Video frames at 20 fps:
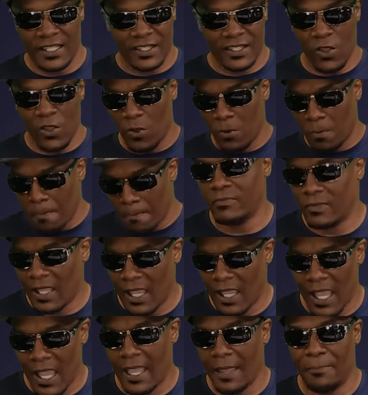So
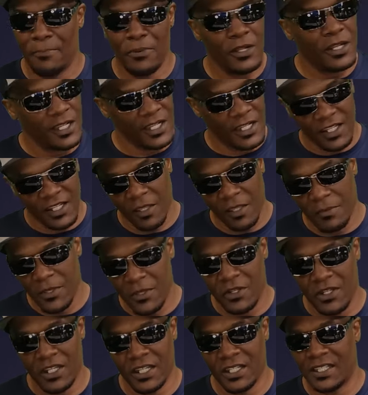I put it in the
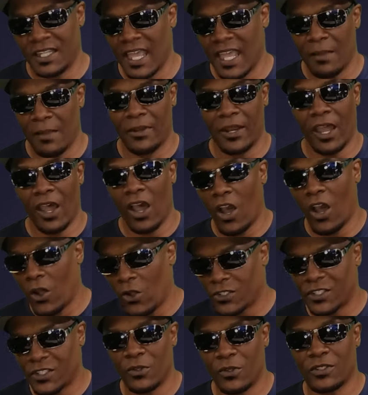community tab, but I
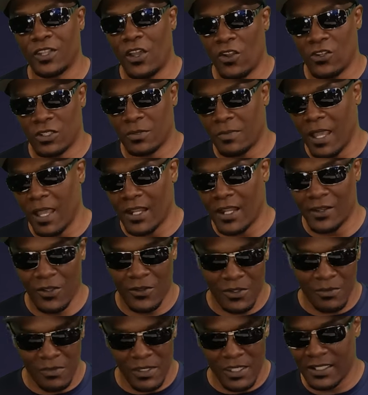also talked about it
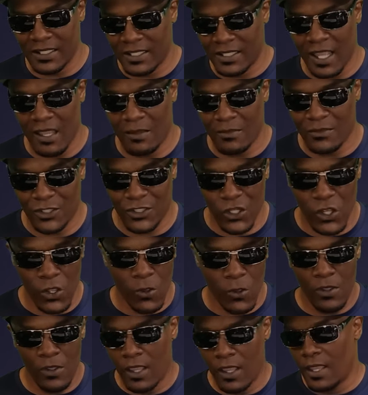on the big time
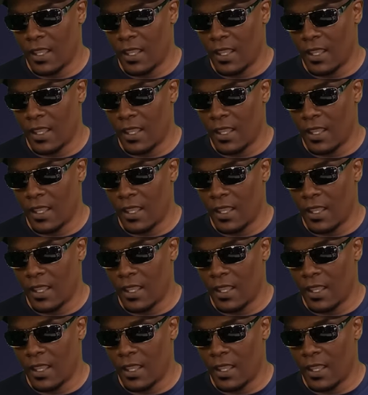show.